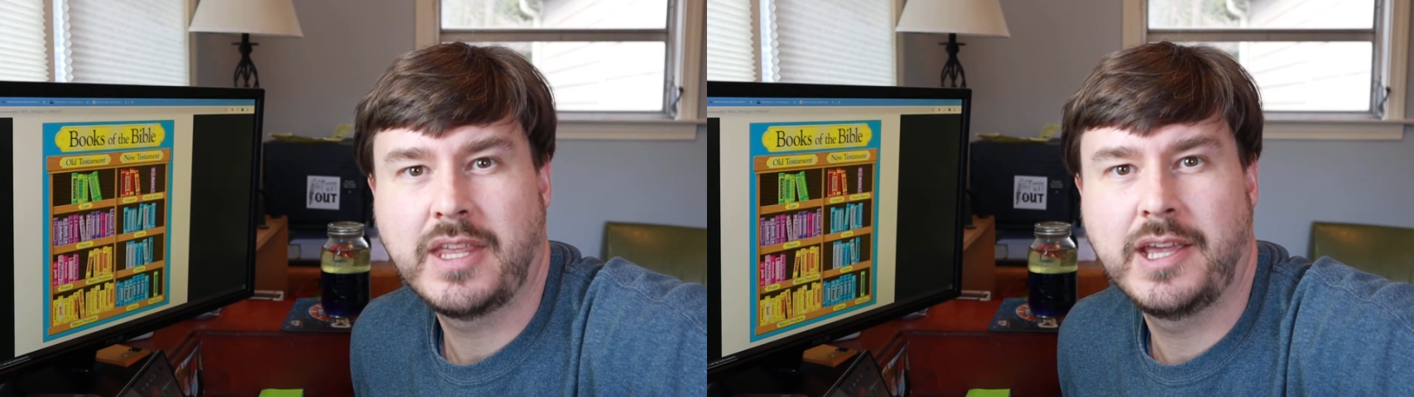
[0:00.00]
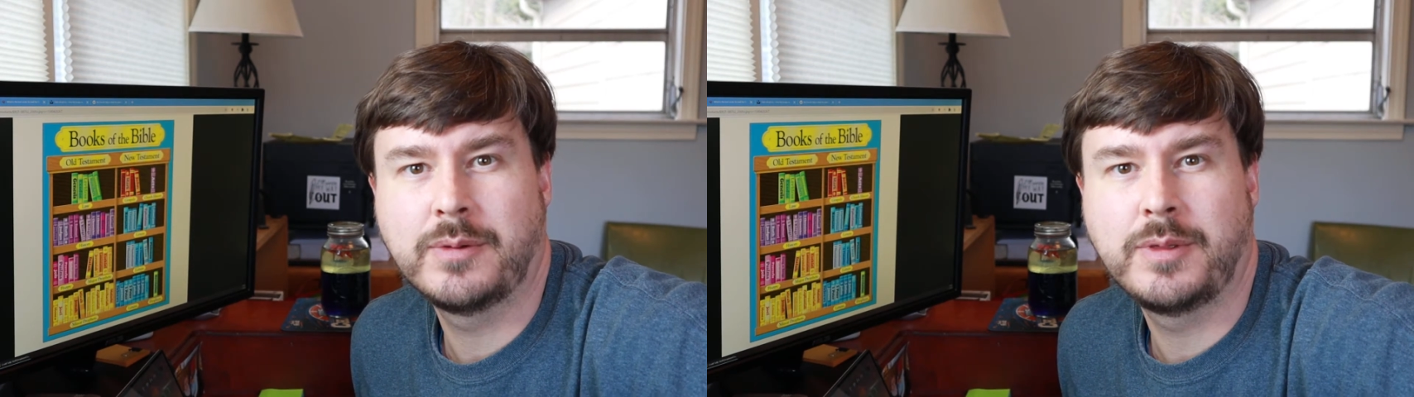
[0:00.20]

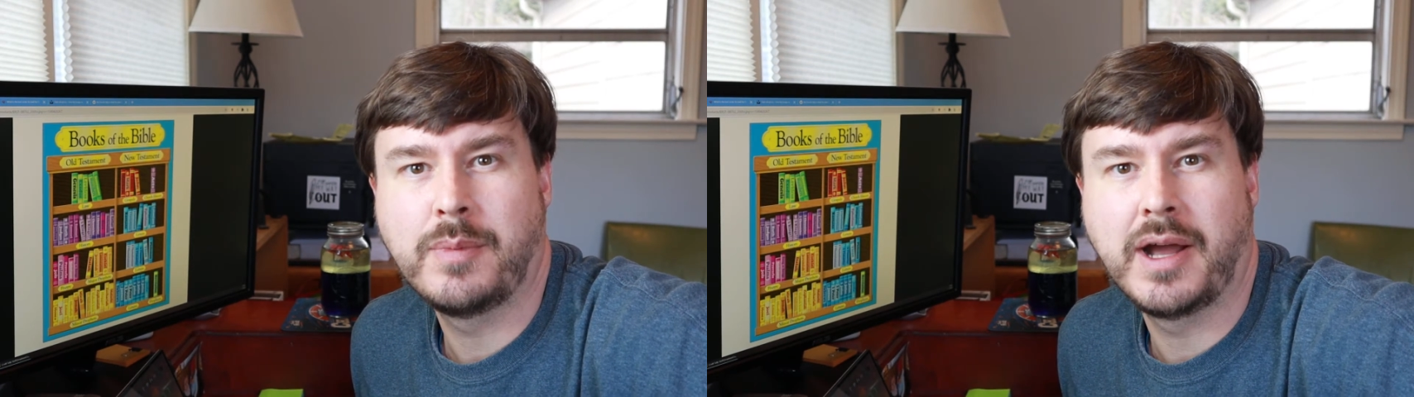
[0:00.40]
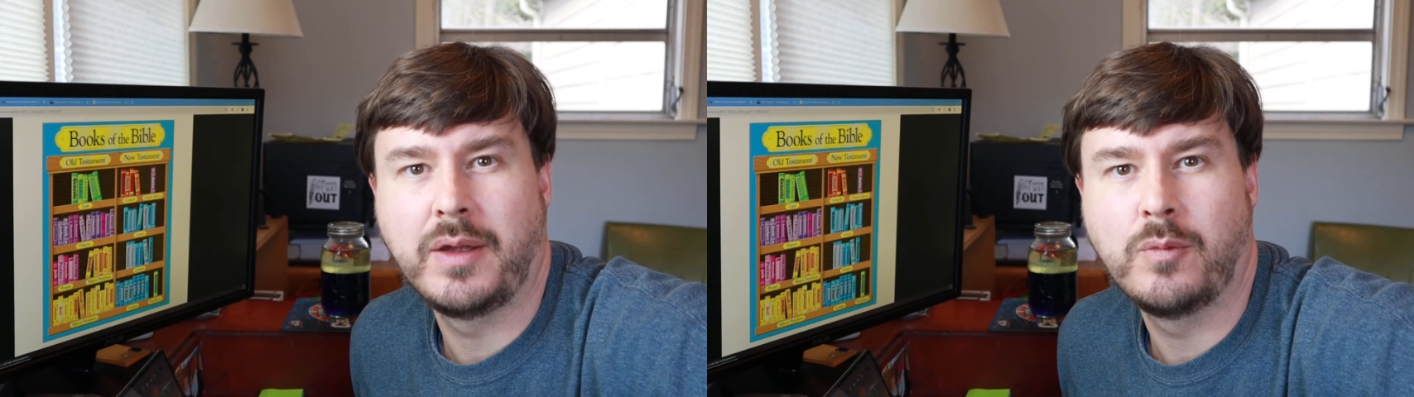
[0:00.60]
here with
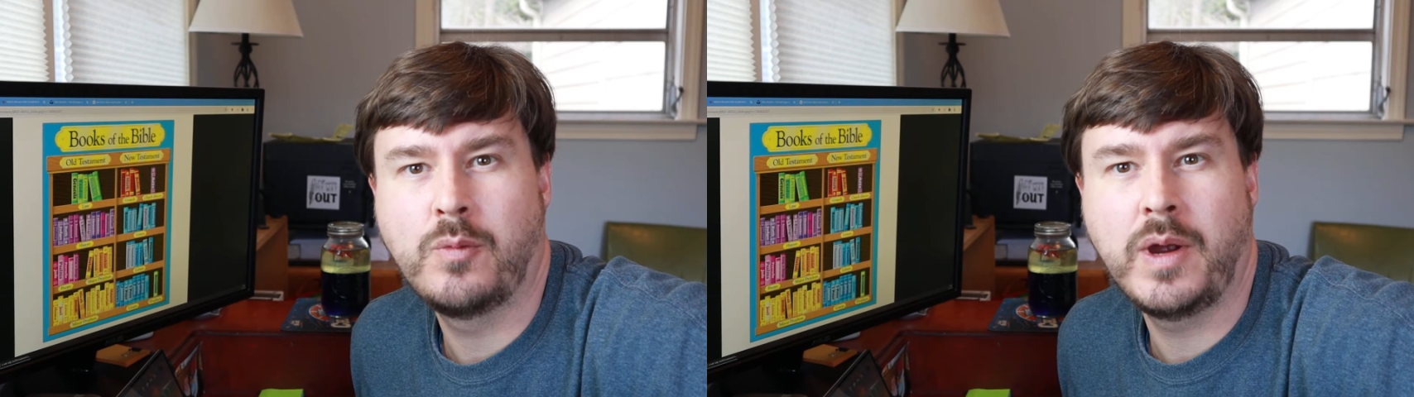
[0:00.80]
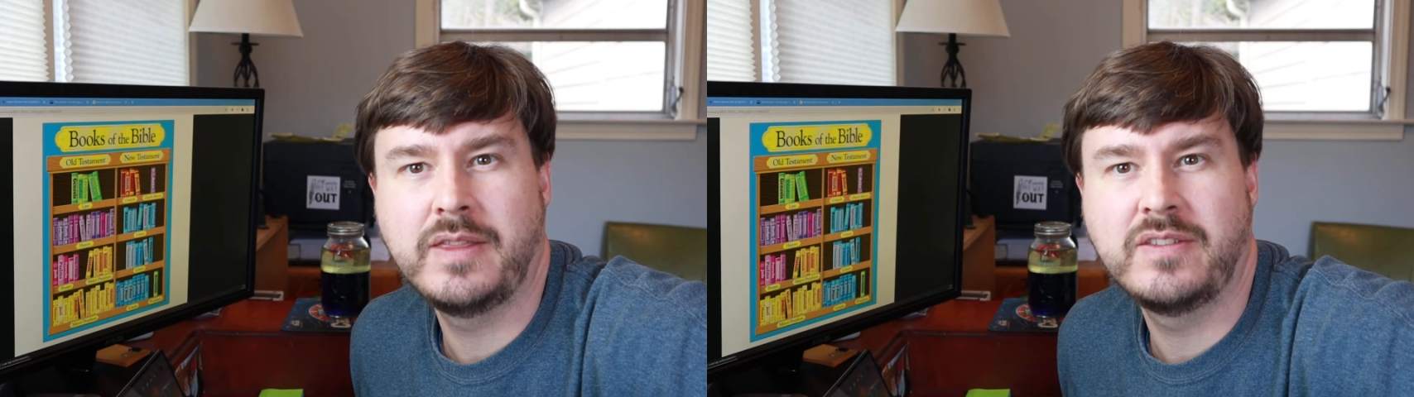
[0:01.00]
my
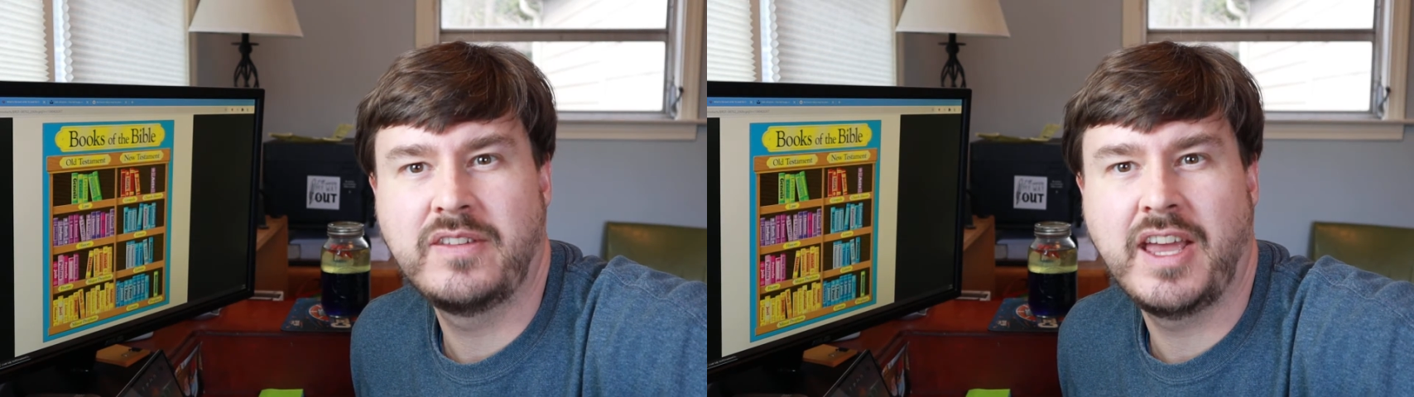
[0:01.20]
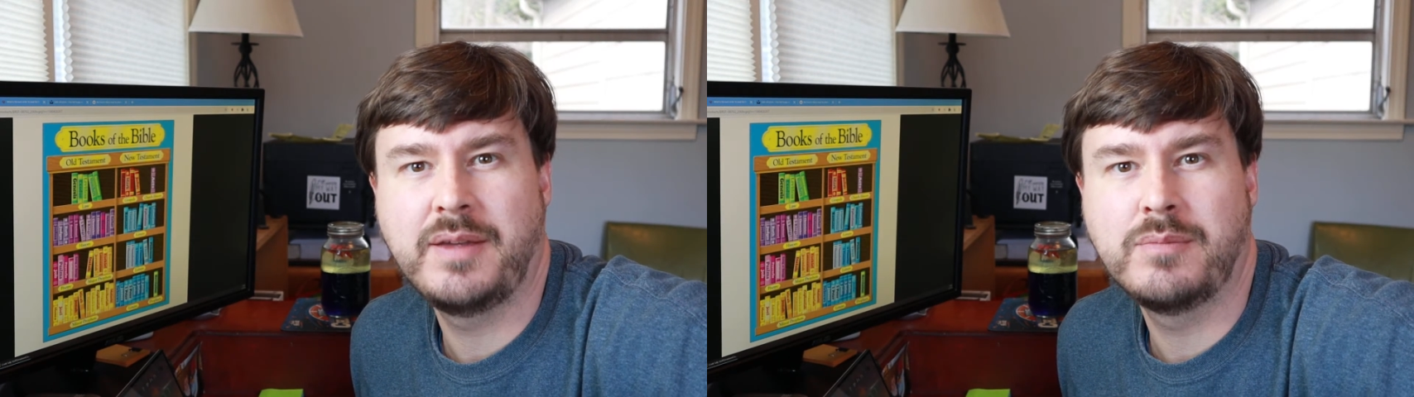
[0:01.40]

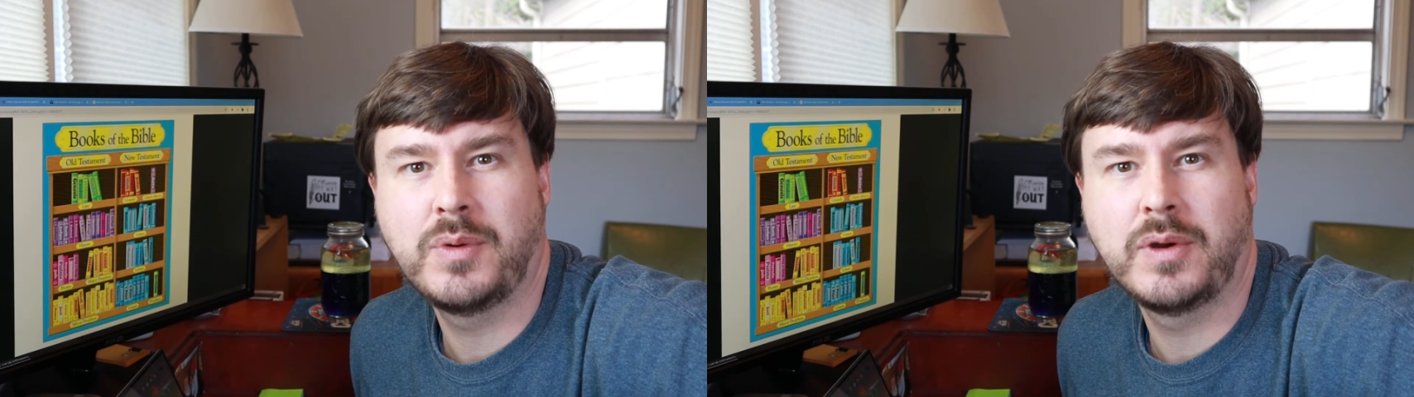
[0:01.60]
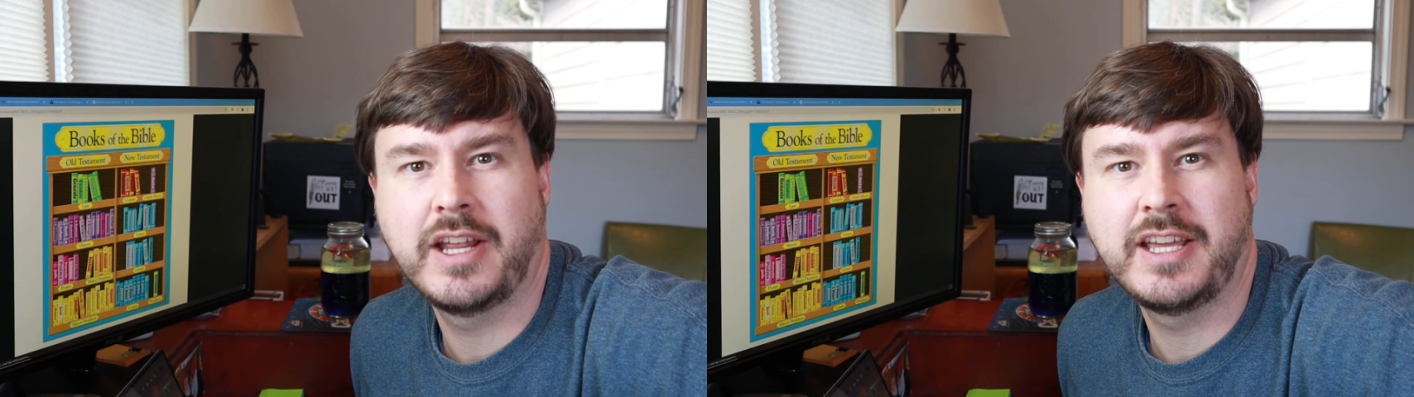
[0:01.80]
Wednesday
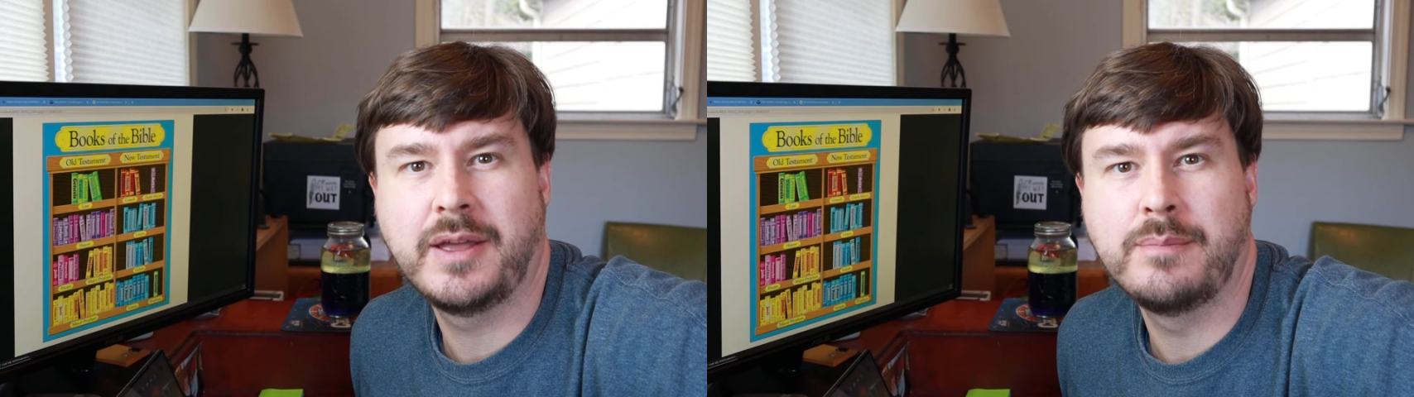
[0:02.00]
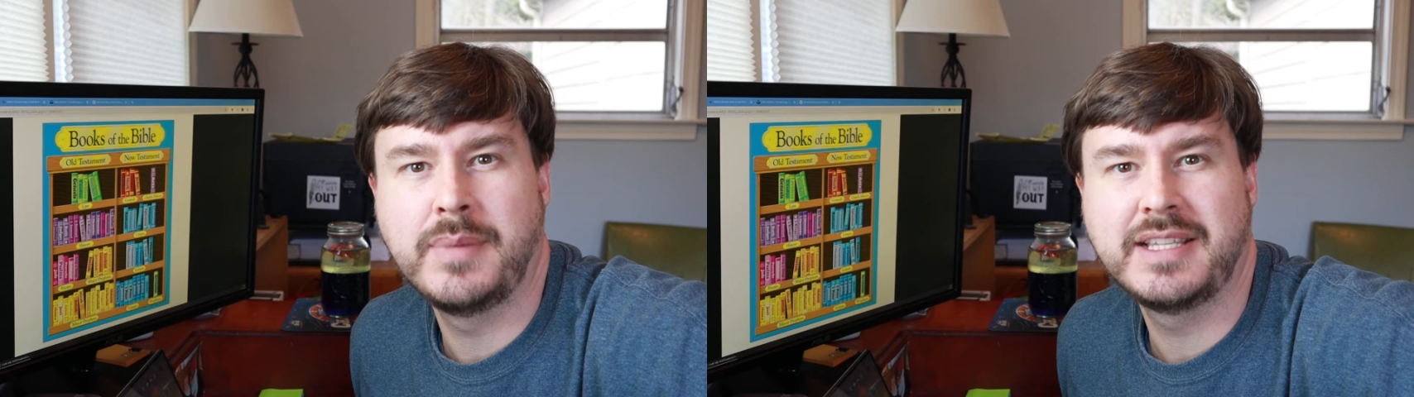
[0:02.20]

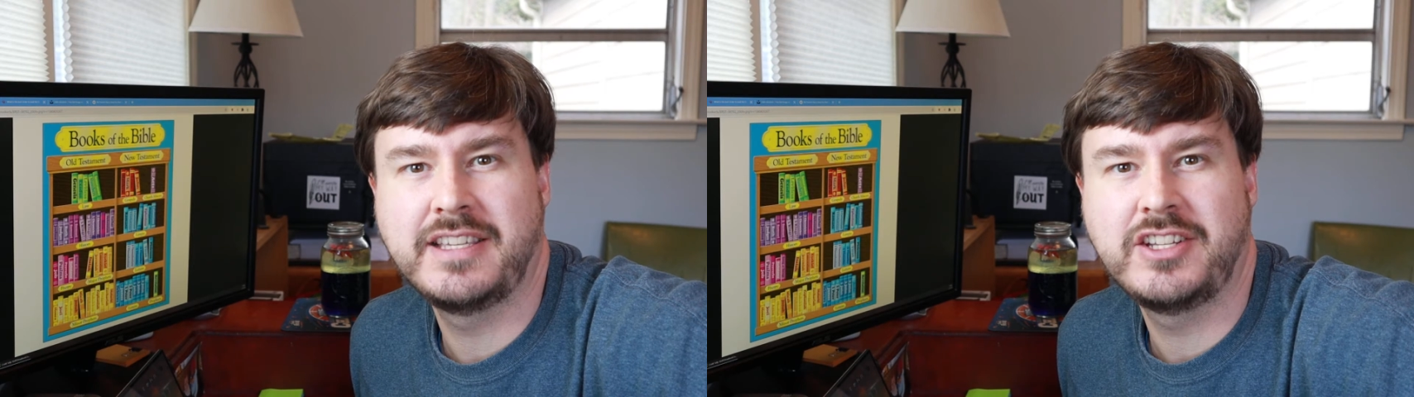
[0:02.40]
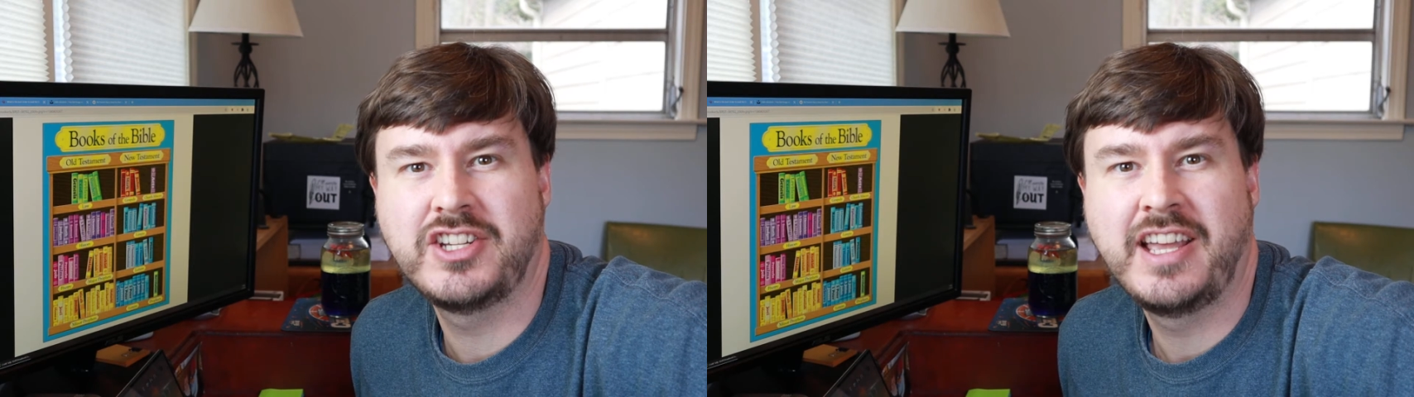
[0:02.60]
morning
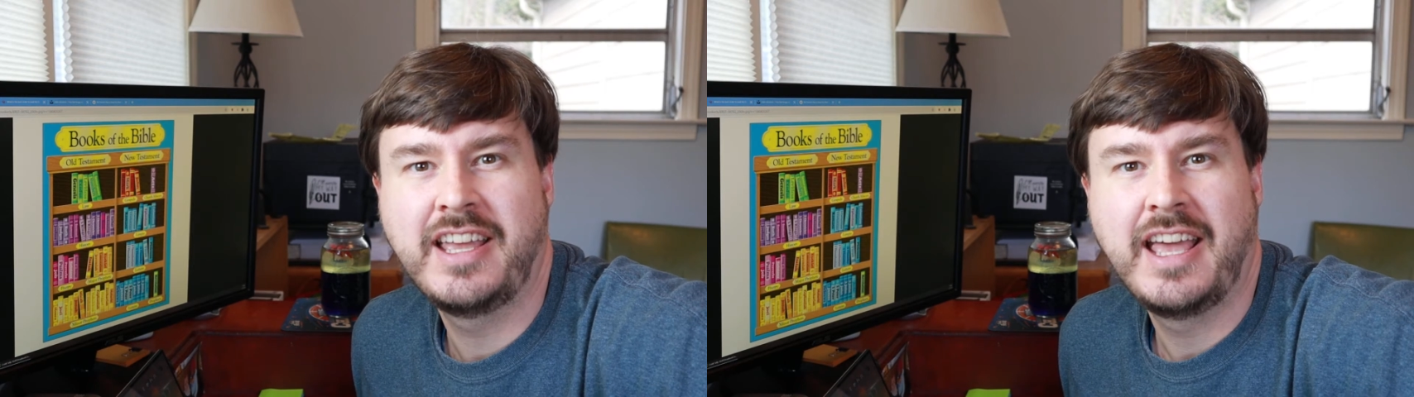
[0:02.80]
message.